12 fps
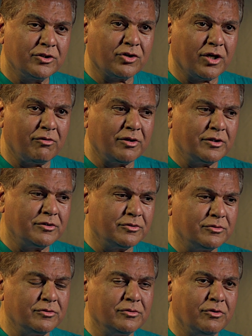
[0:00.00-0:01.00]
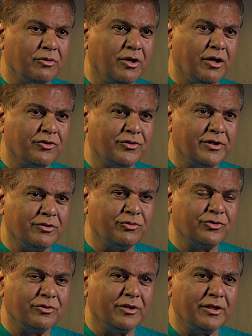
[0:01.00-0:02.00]
traveled to Lugazi, and we
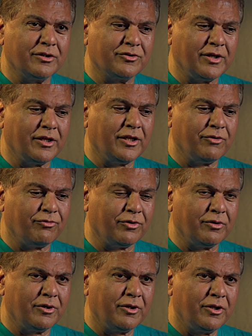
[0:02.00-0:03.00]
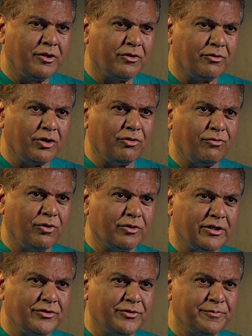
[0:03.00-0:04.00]
stayed there for 3 or 4
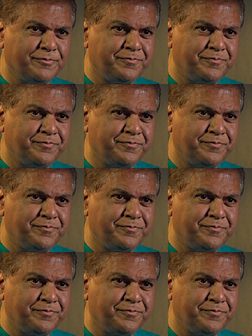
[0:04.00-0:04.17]
days.